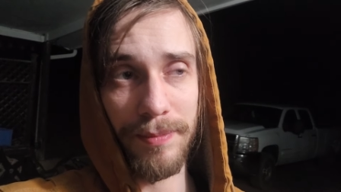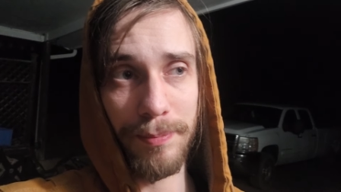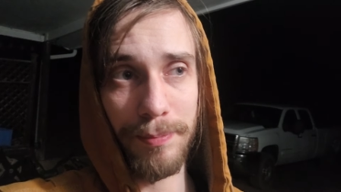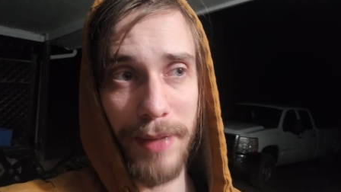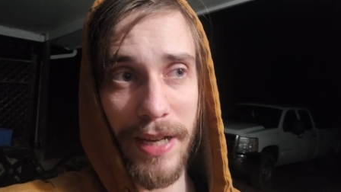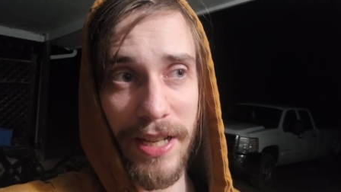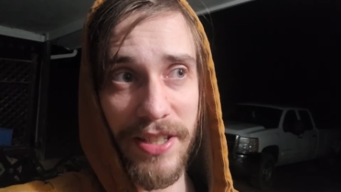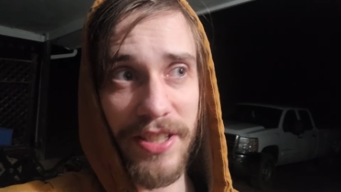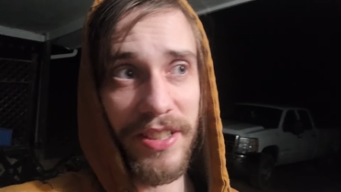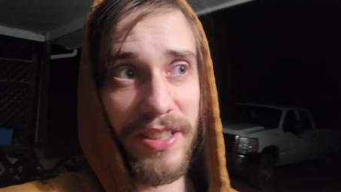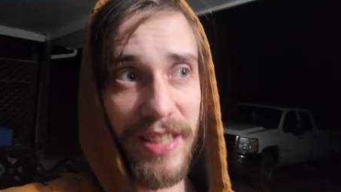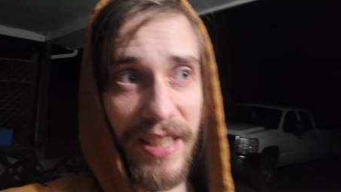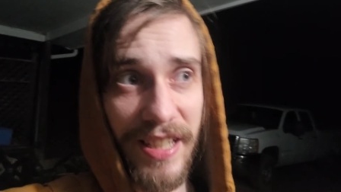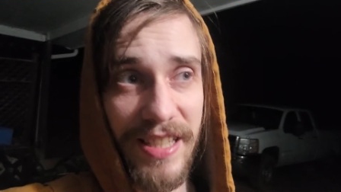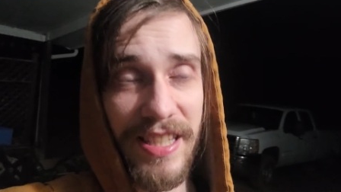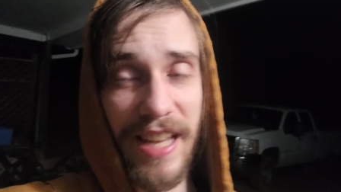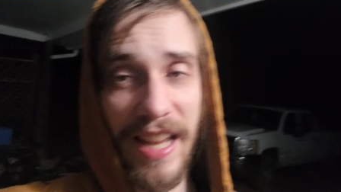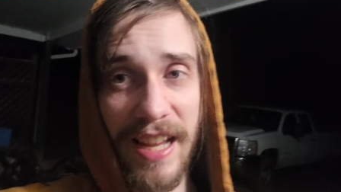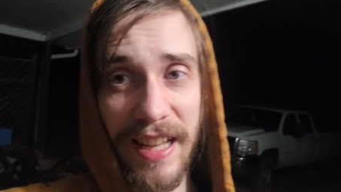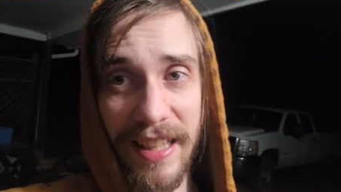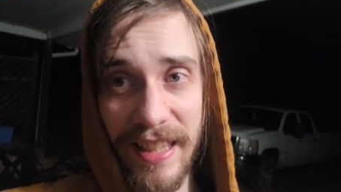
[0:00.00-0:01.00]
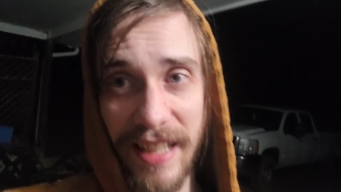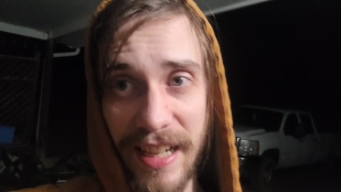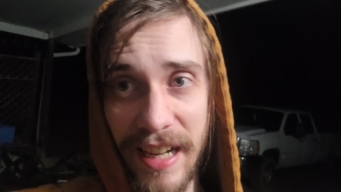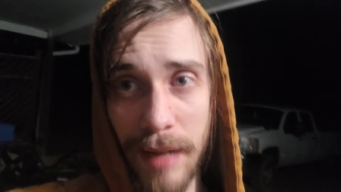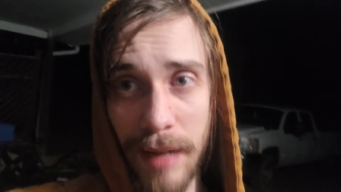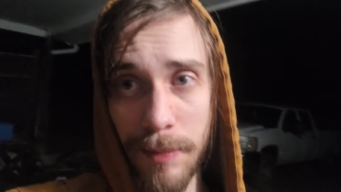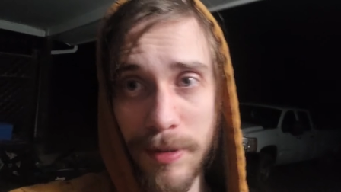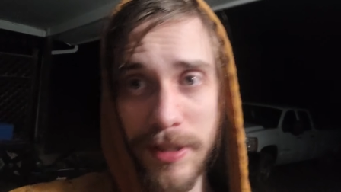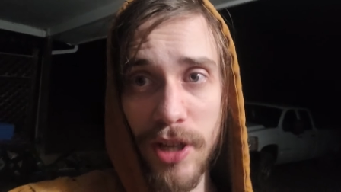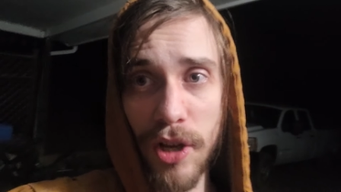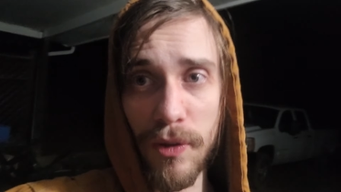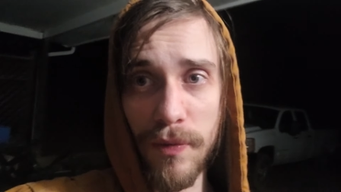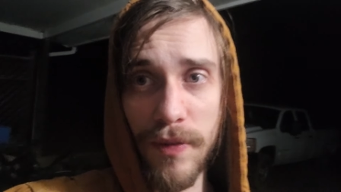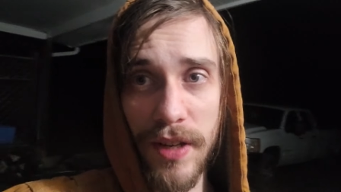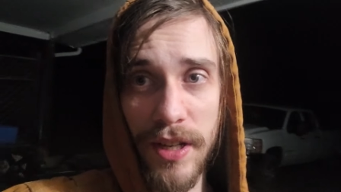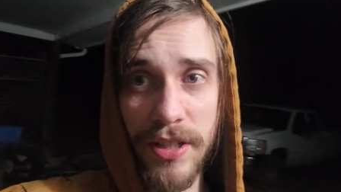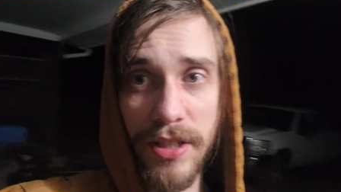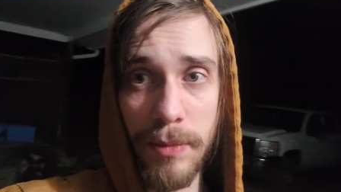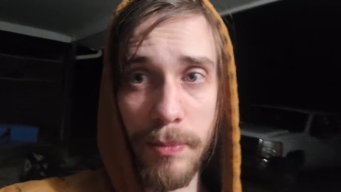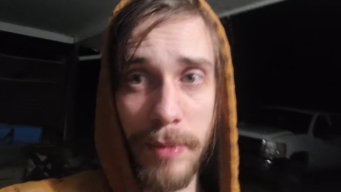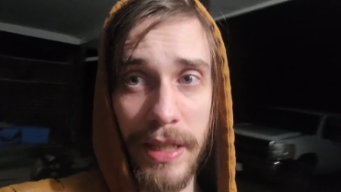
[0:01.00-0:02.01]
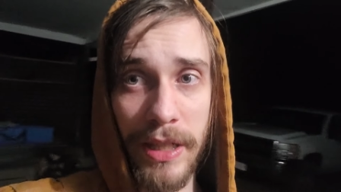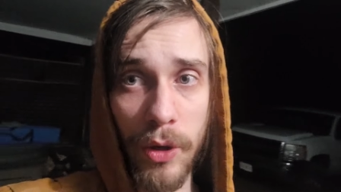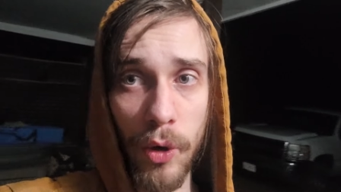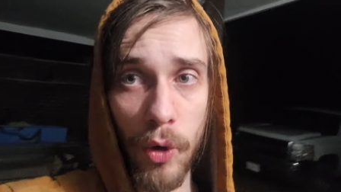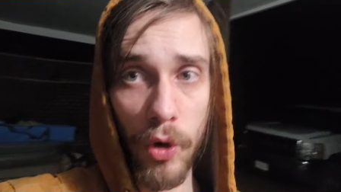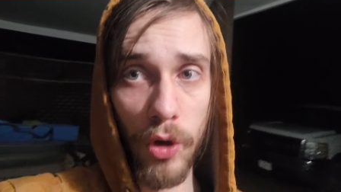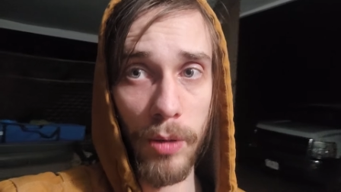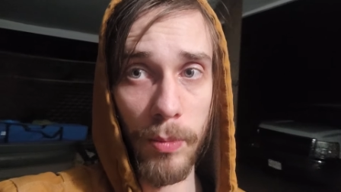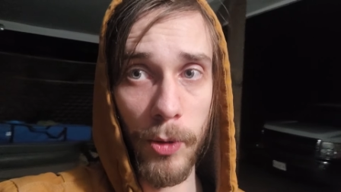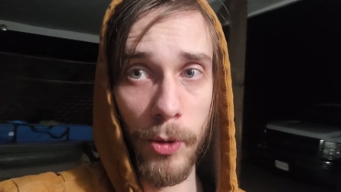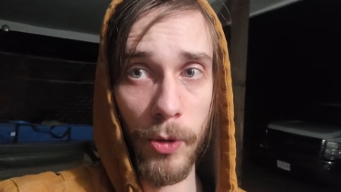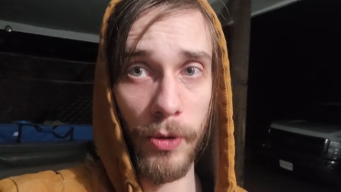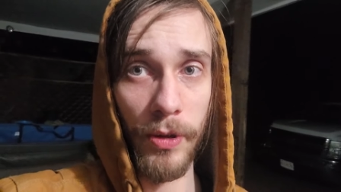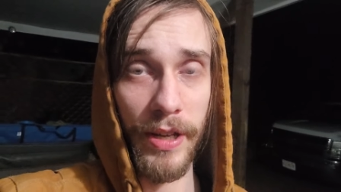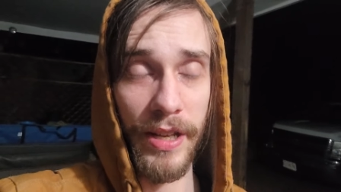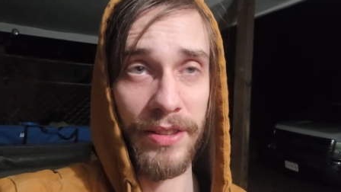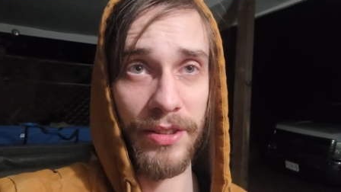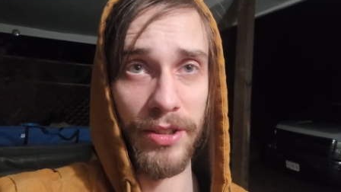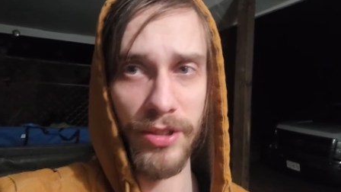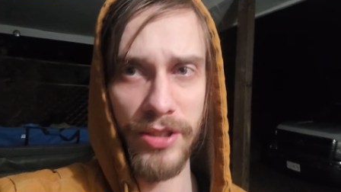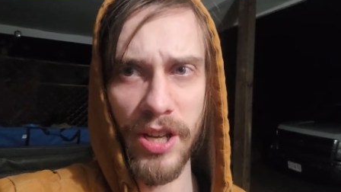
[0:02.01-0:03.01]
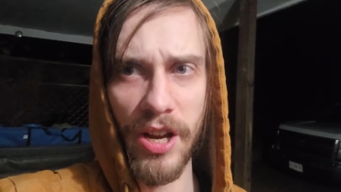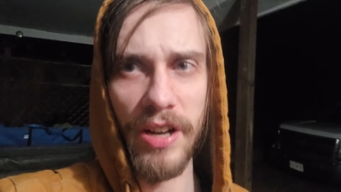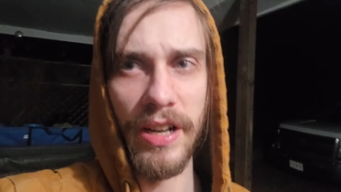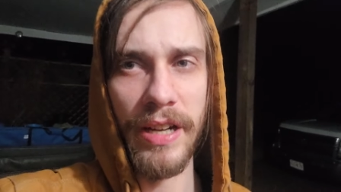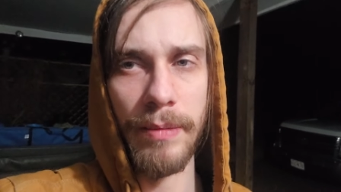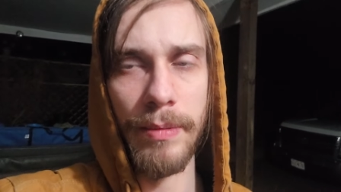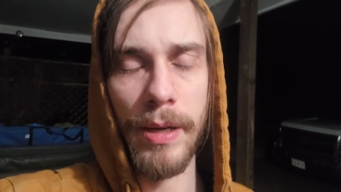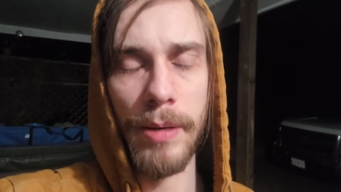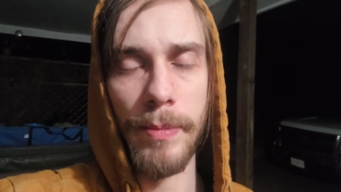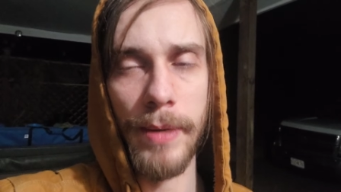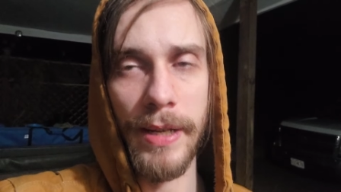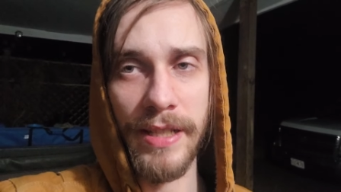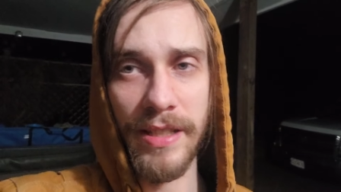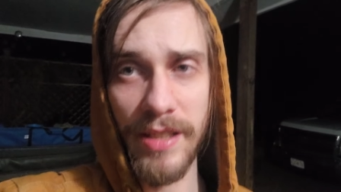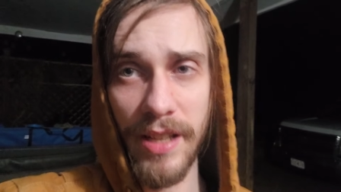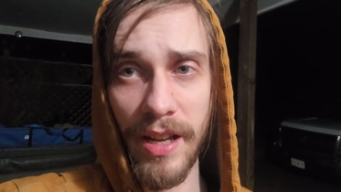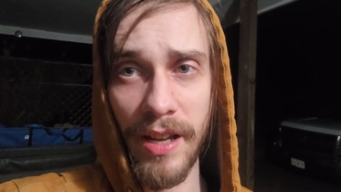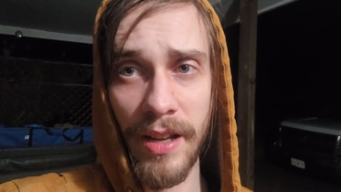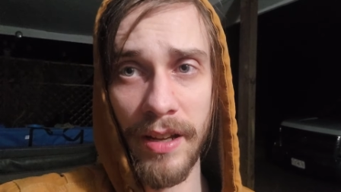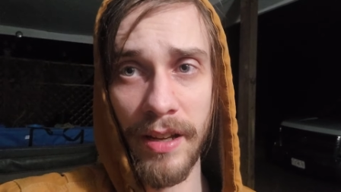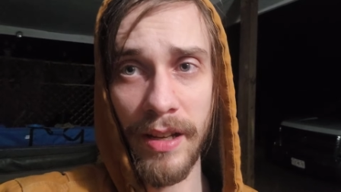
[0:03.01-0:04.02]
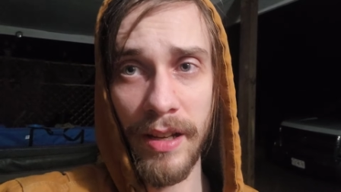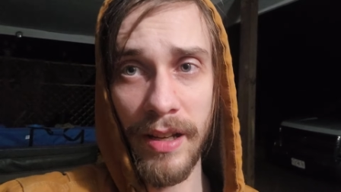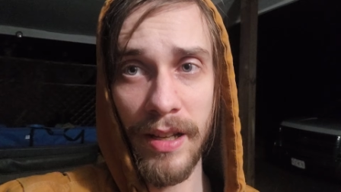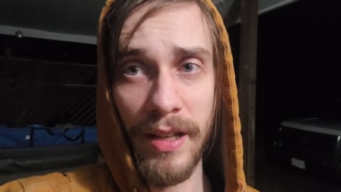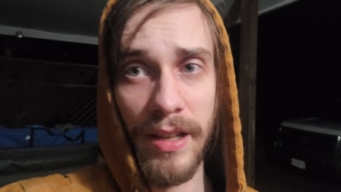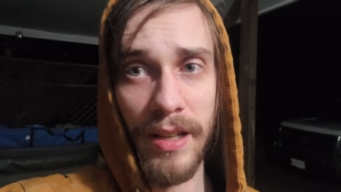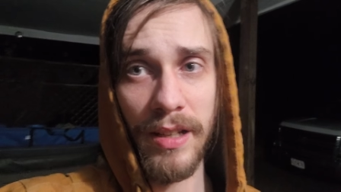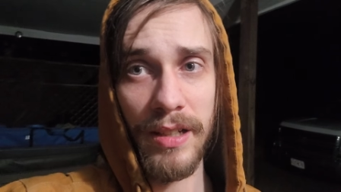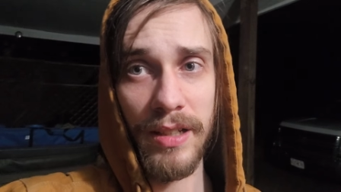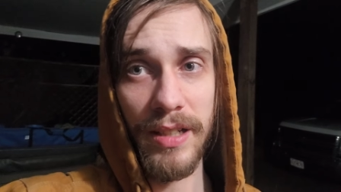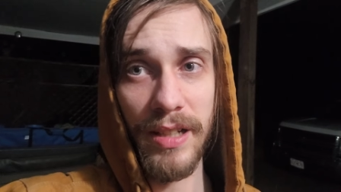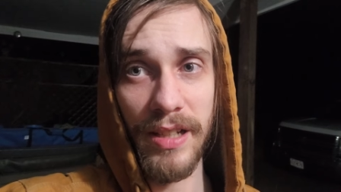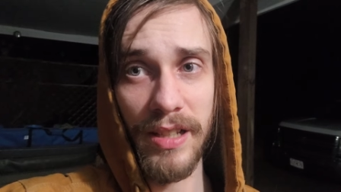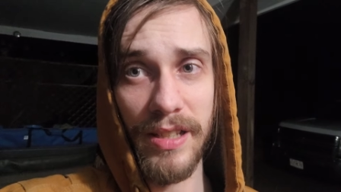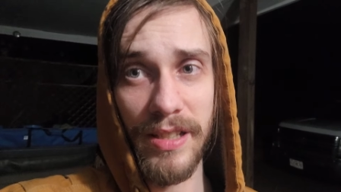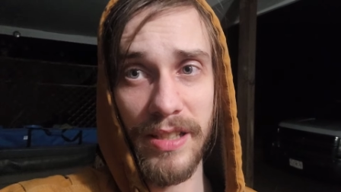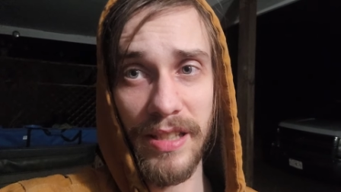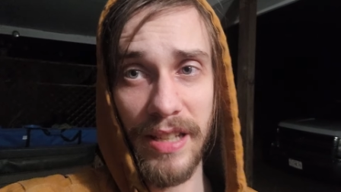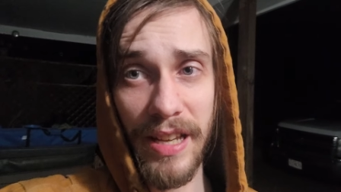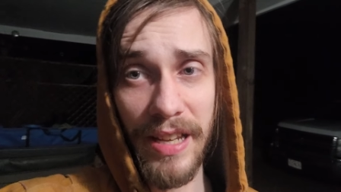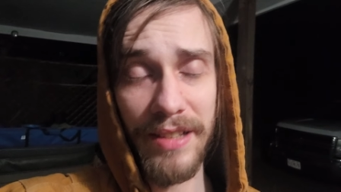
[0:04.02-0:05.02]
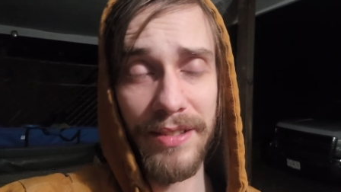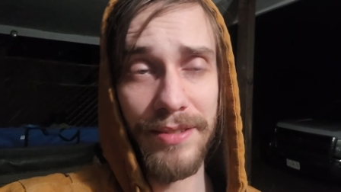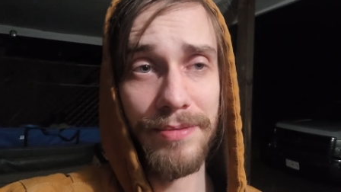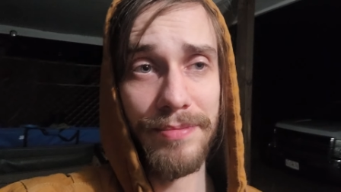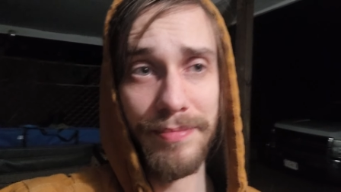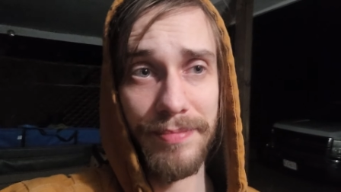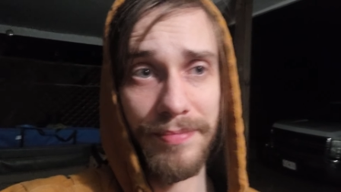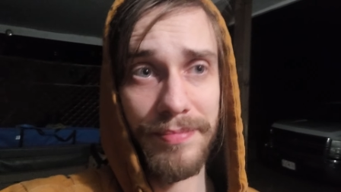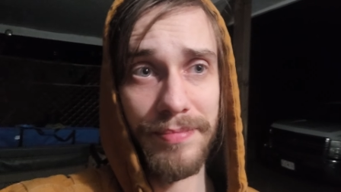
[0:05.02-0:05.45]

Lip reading: basically saying that I'm selfish and being horrible, and they're talking about my son, because it